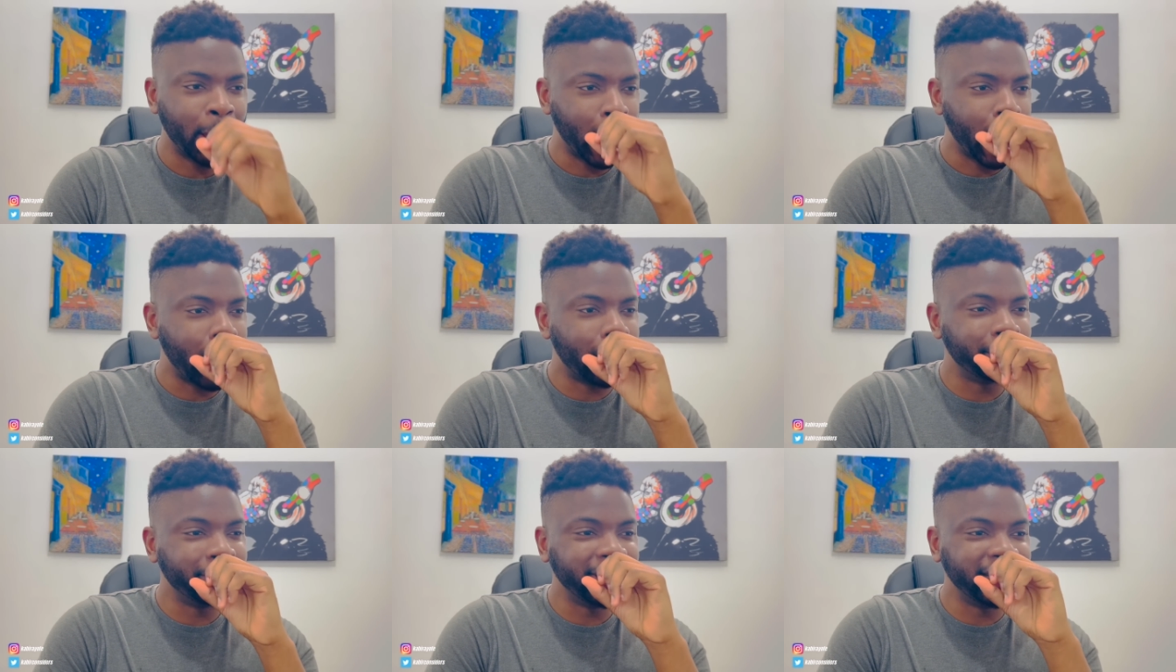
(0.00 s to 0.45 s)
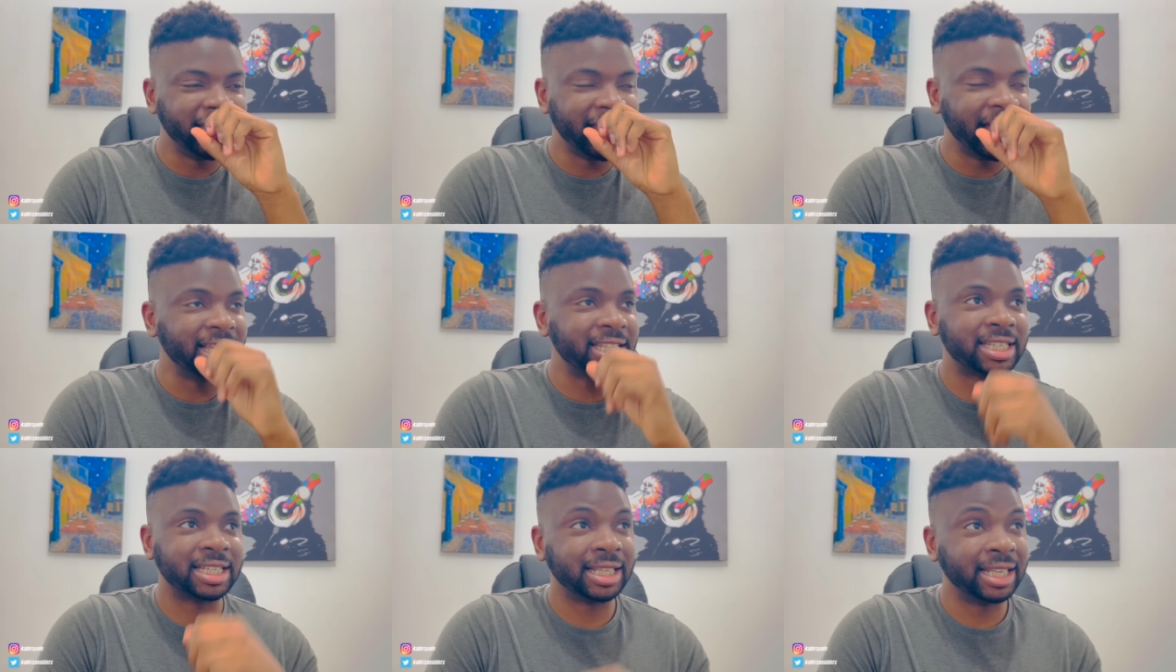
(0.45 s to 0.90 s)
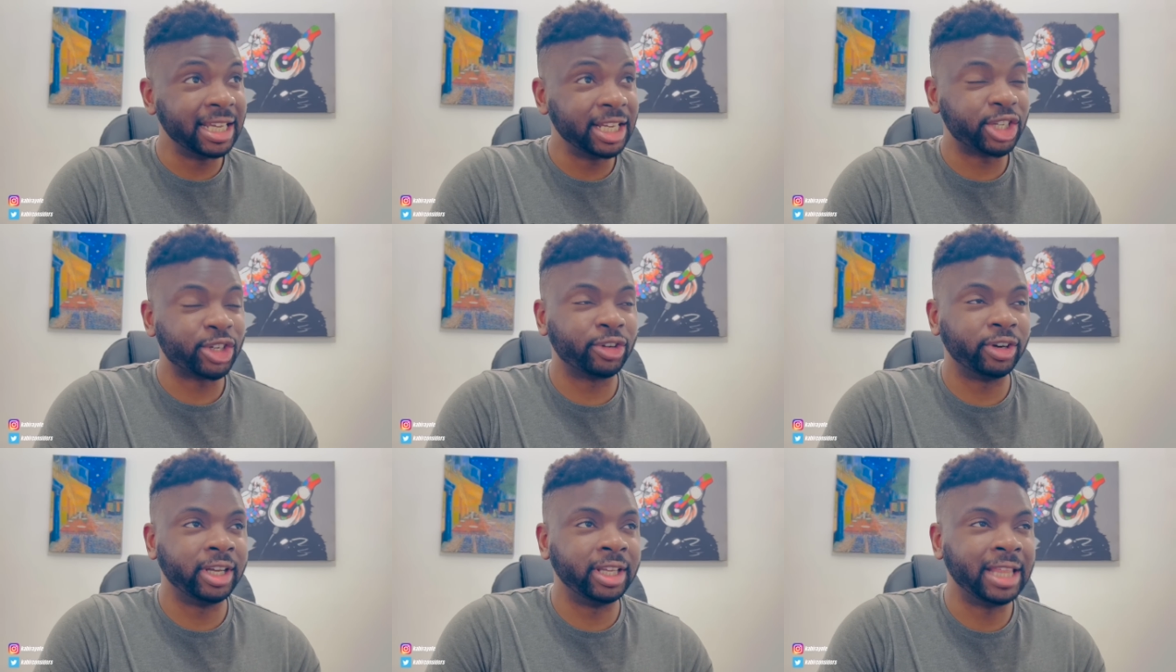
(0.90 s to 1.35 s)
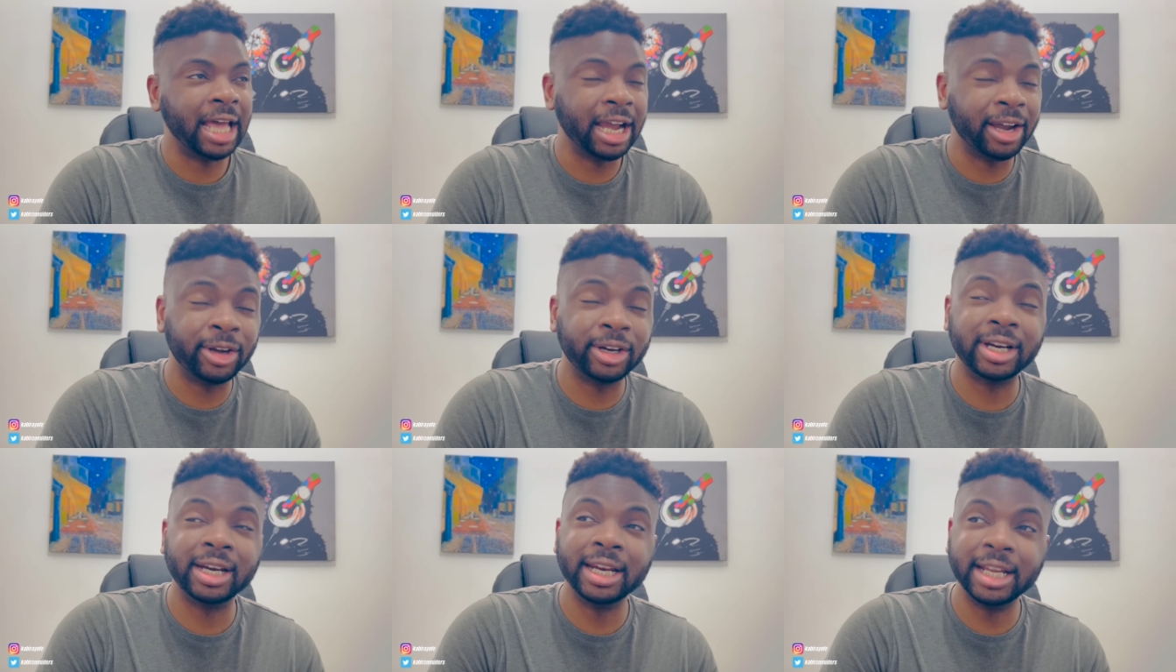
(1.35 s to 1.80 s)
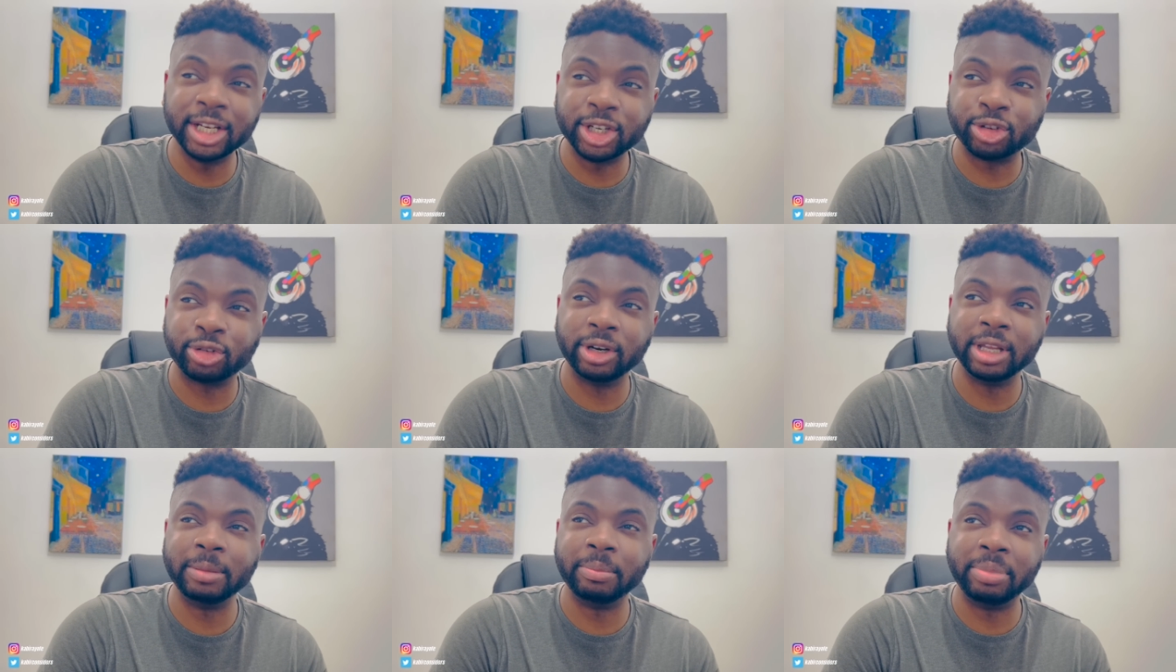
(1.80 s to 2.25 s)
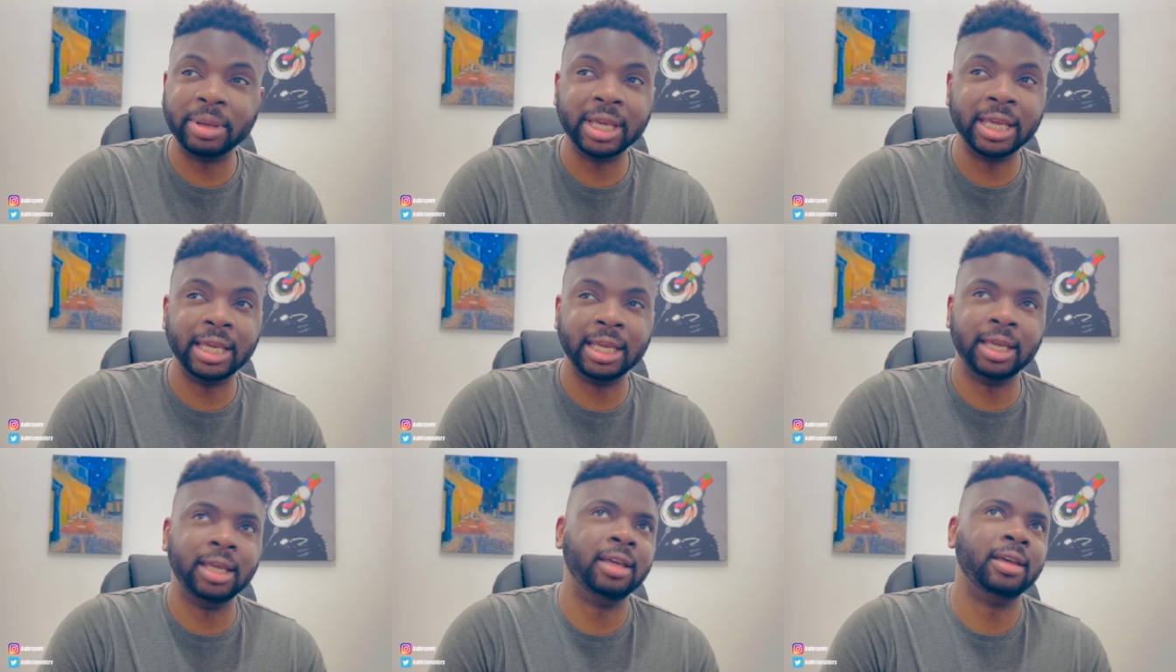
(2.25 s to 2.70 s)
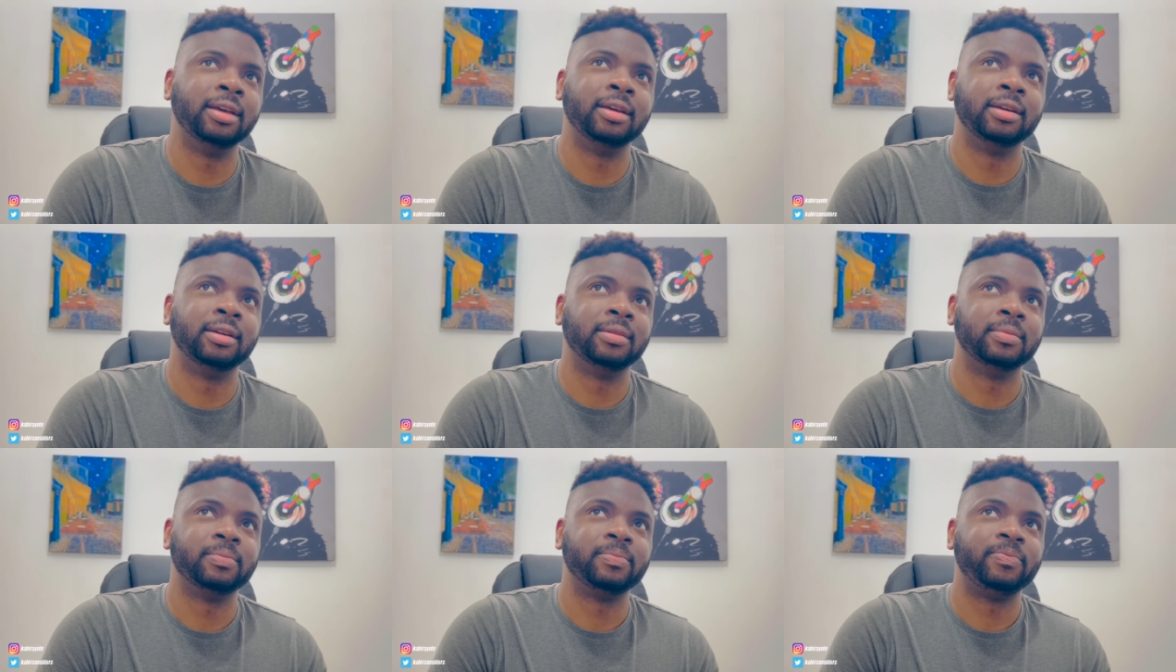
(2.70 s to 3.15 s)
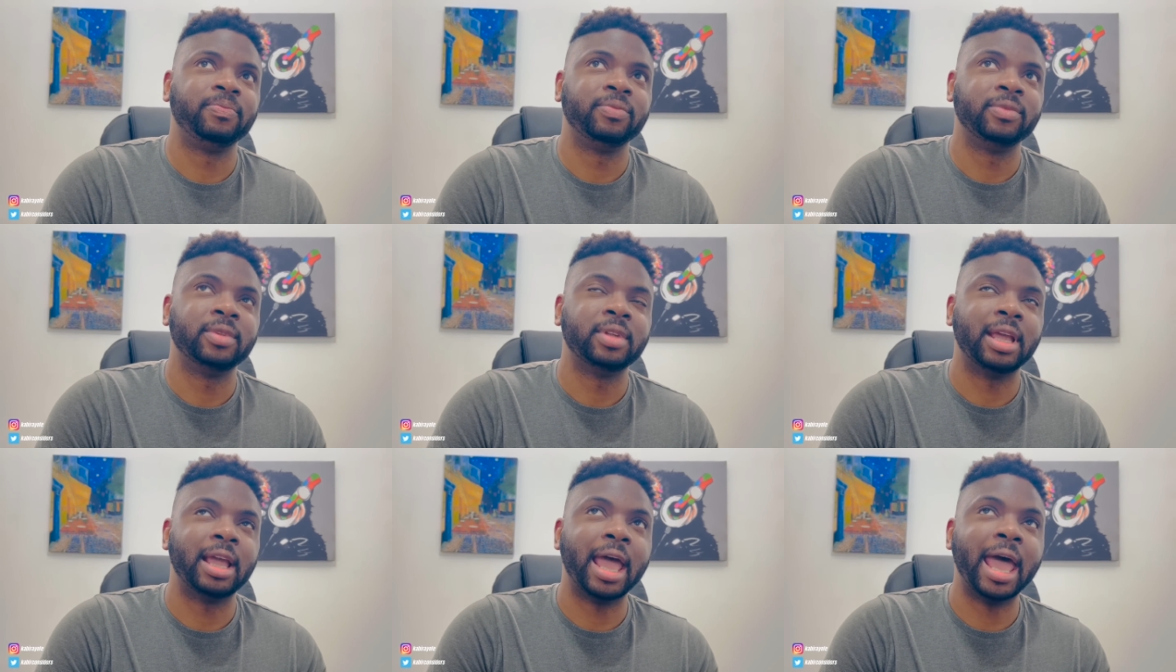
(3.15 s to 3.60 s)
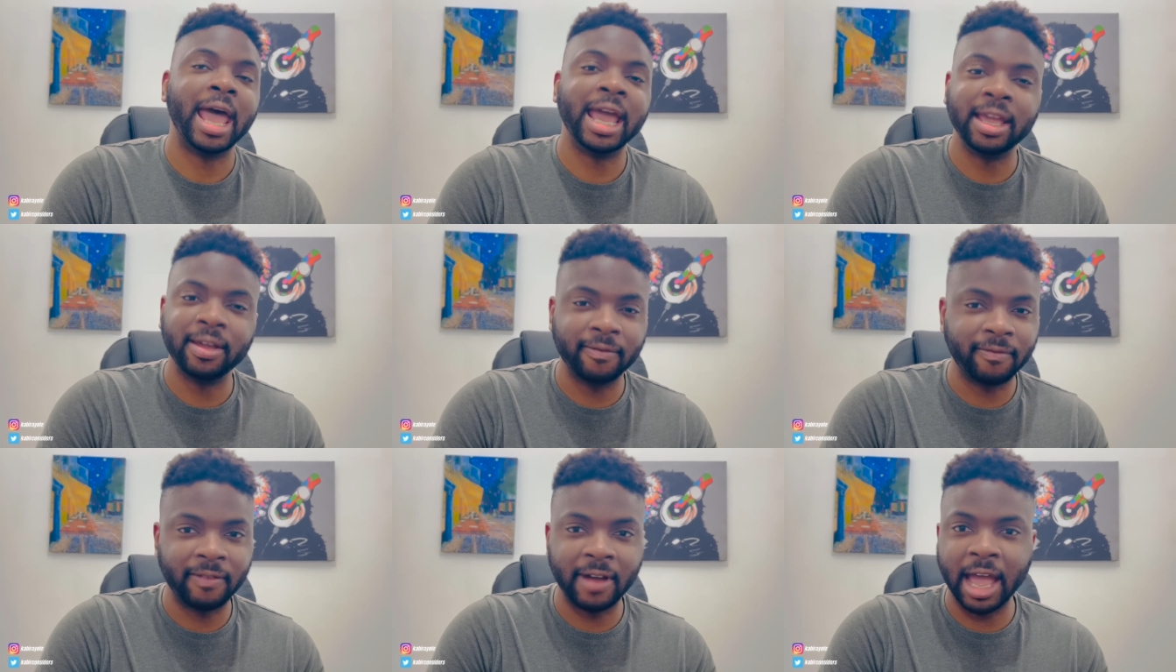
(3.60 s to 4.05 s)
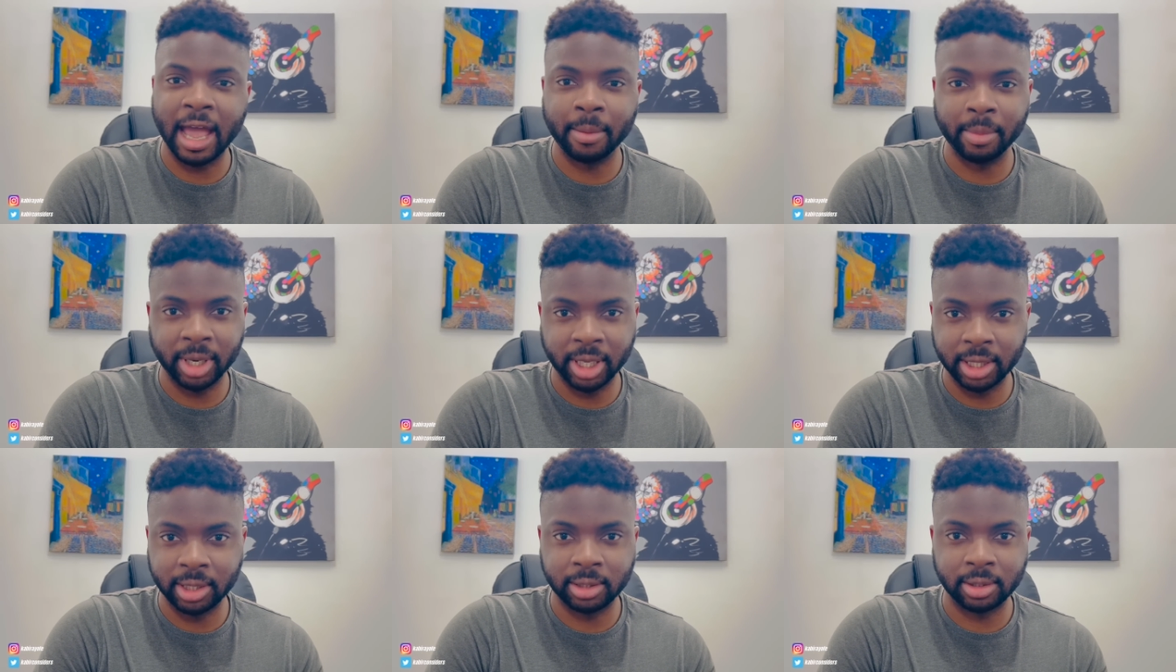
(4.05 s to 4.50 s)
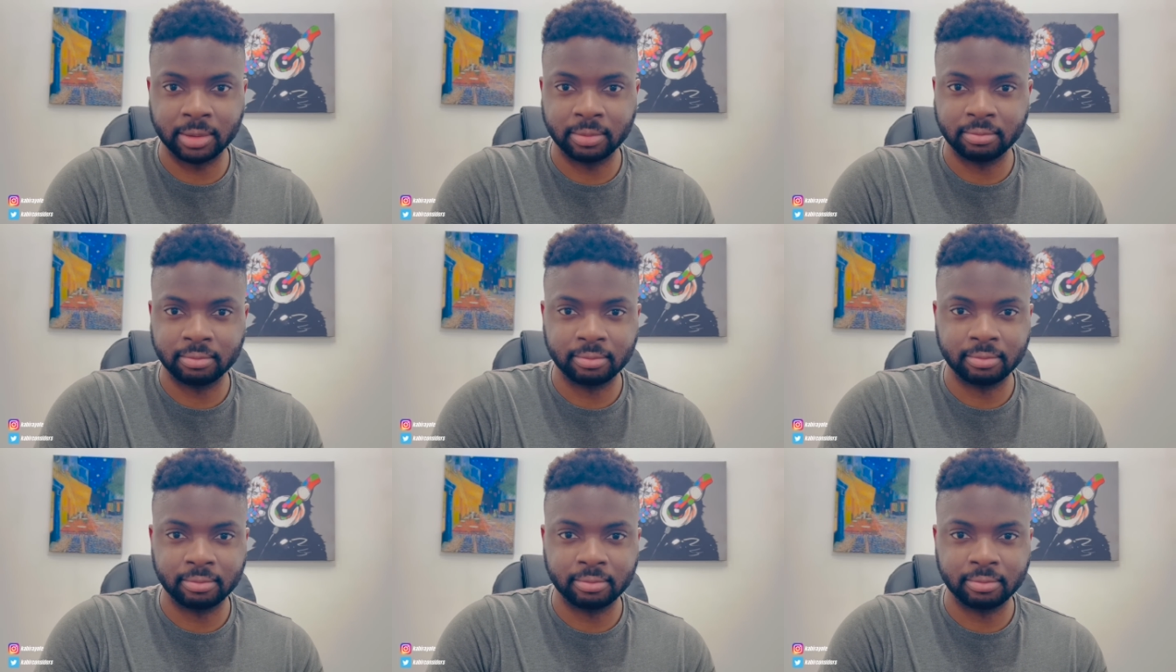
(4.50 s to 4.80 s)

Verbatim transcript: I mean, that's literally, that could literally be eight families.